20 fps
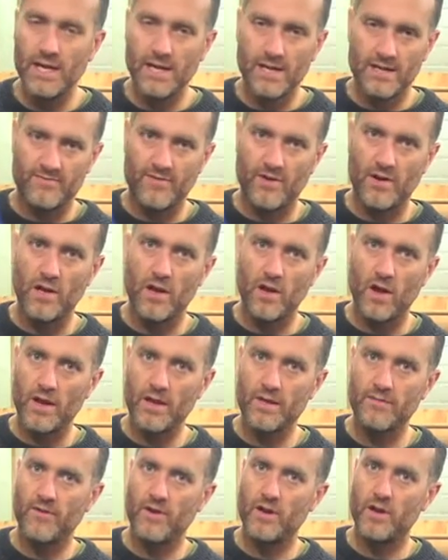It's very
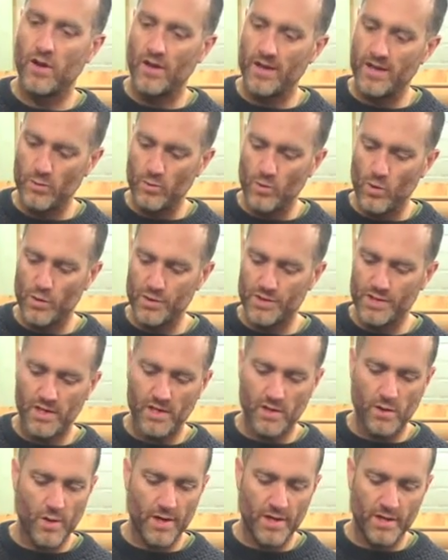light in the
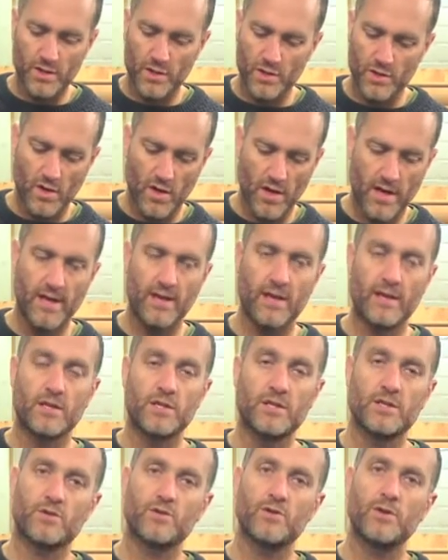water, quick to dry, and
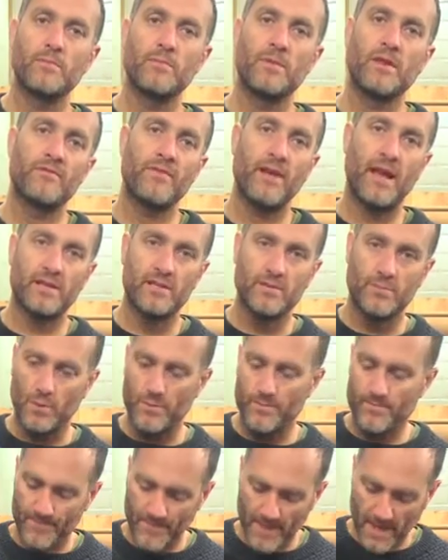extremely
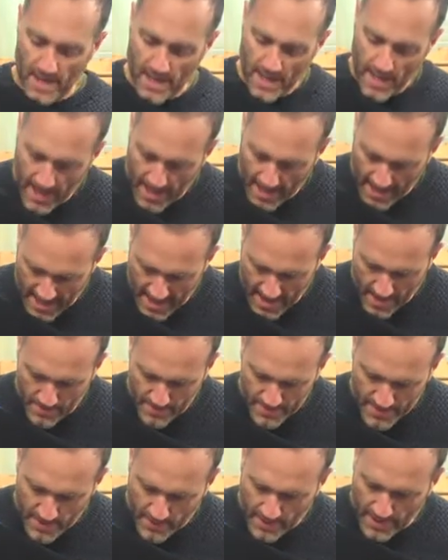flexible.
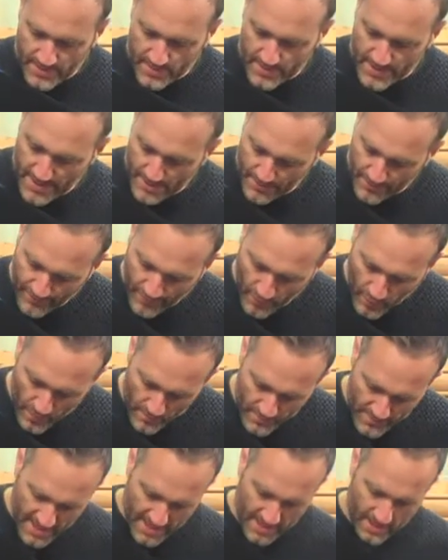So as we said
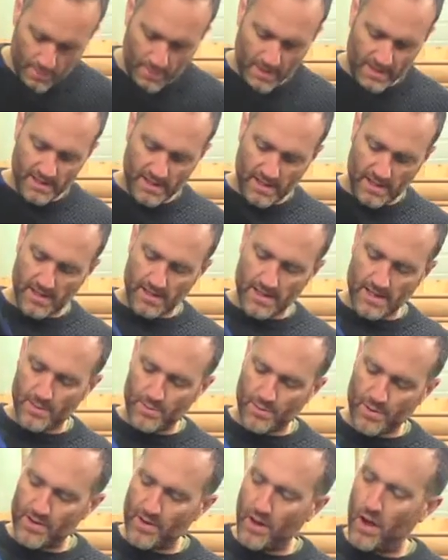before, techno butter
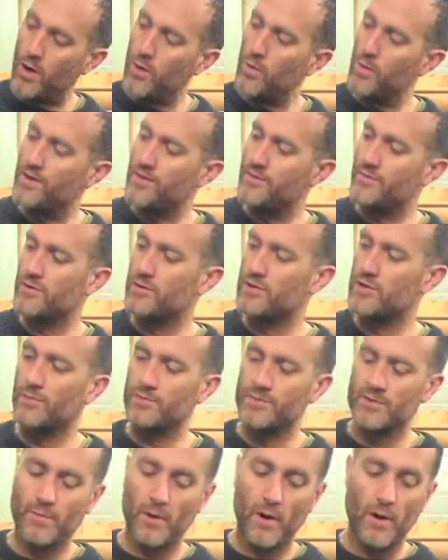neoprene the whole way through,
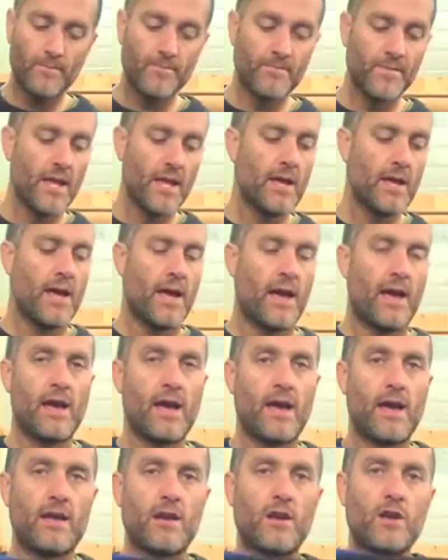top to bottom,
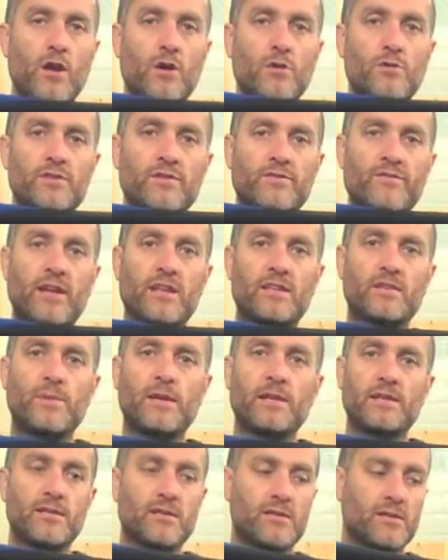and loads of
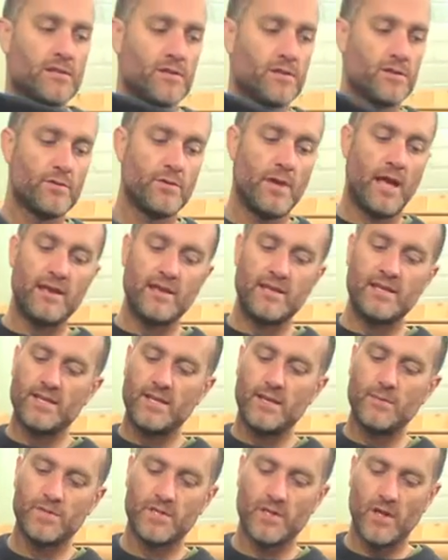flexibility in the suit. Any
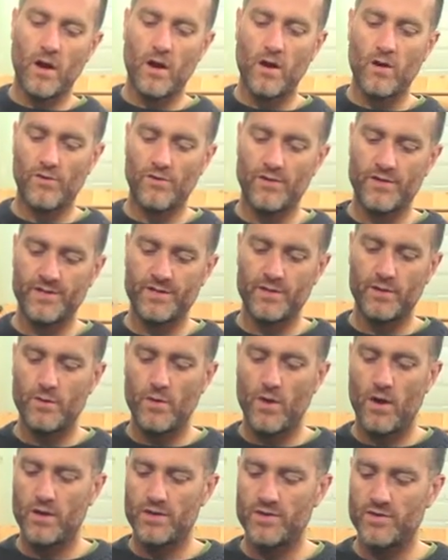seams that are on the
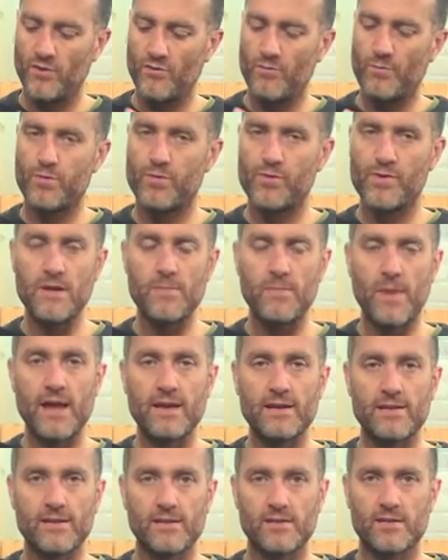suit are sort of
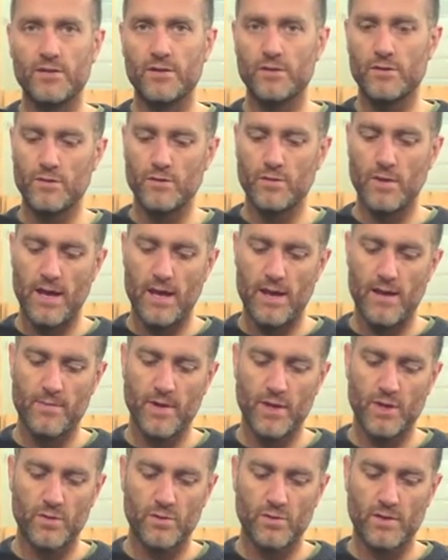pre-bent to
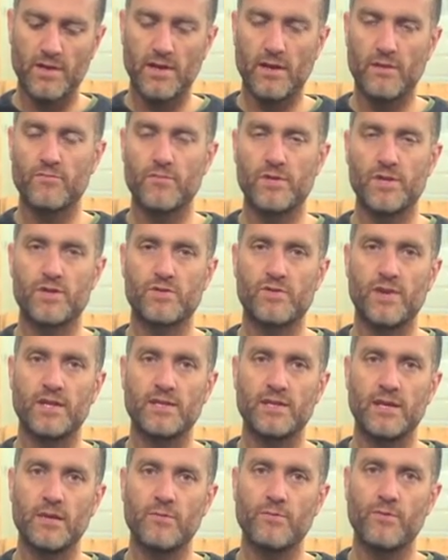make sure they don't
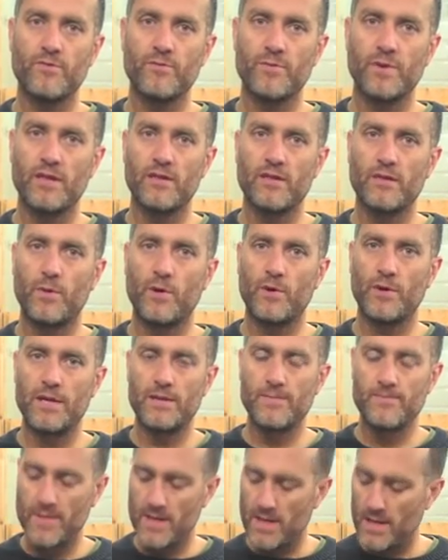restrict any movement in the body.
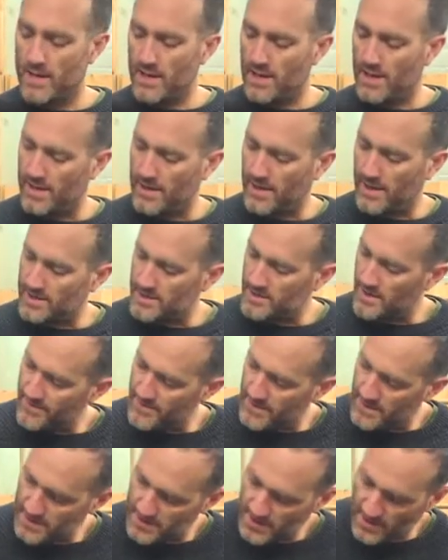Okay, so
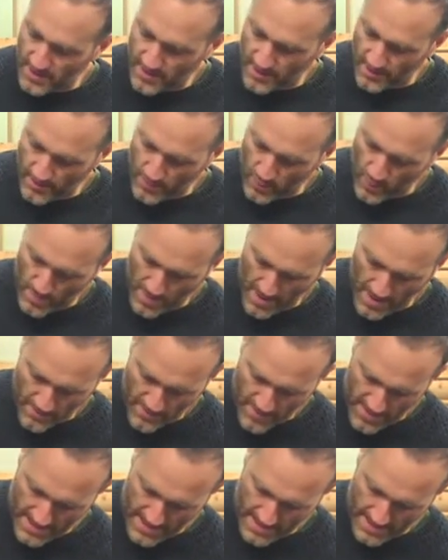everything's kind of thought about,
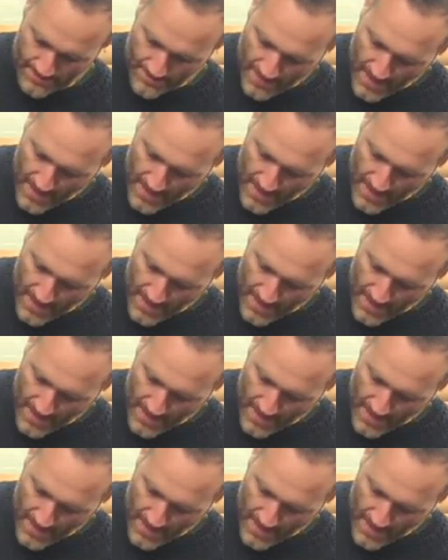really.